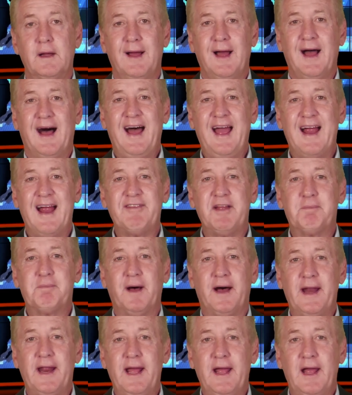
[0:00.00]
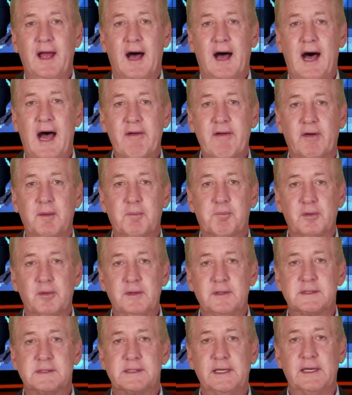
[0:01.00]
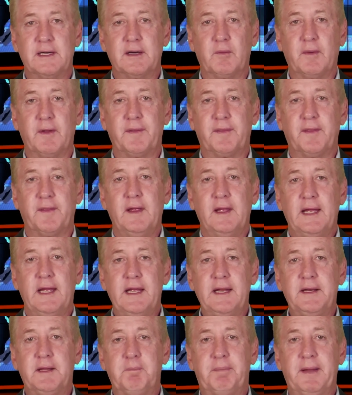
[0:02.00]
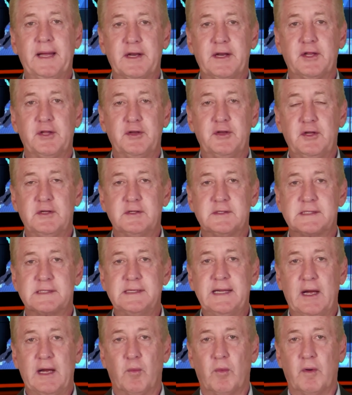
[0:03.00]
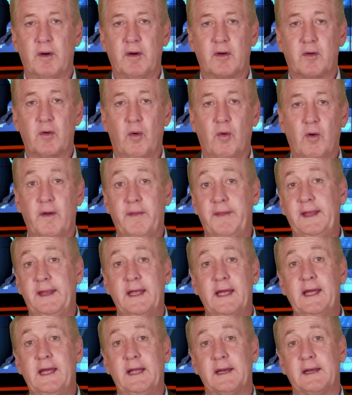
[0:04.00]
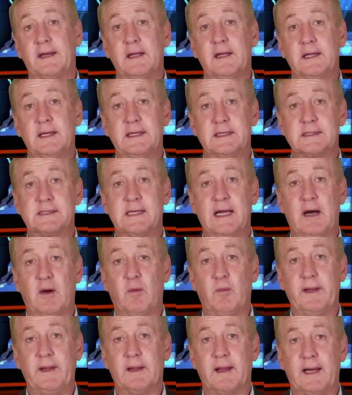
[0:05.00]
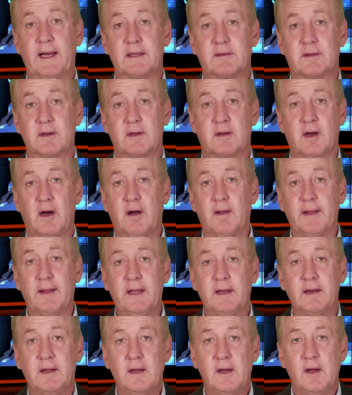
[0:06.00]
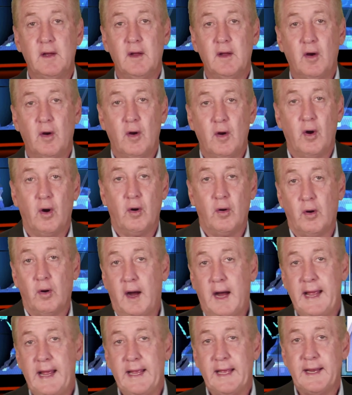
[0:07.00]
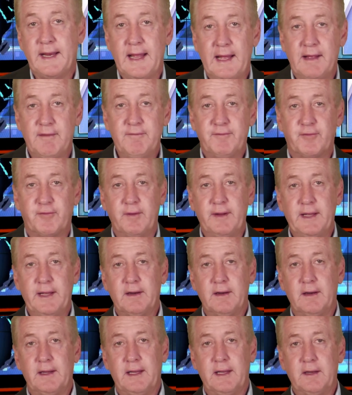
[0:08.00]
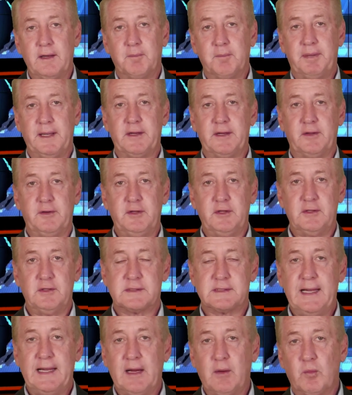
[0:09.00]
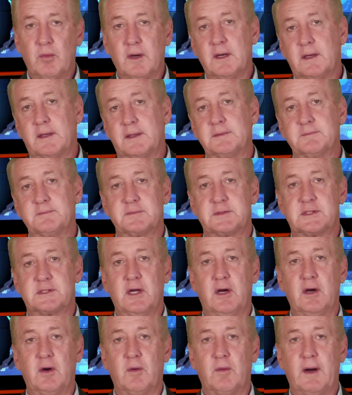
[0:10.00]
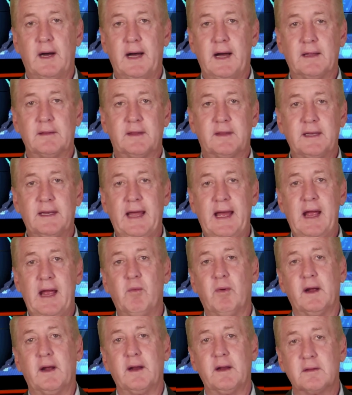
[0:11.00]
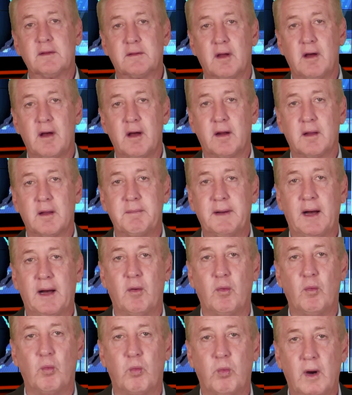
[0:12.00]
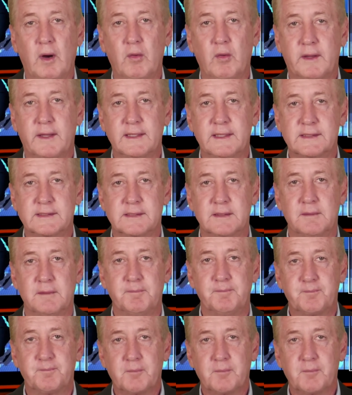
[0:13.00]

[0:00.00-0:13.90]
Hi everybody, Ira Bruce here with Independent News Network, or the IN is how we like to call it. INN for Independent News Network. So today we're going to talk about Wokism.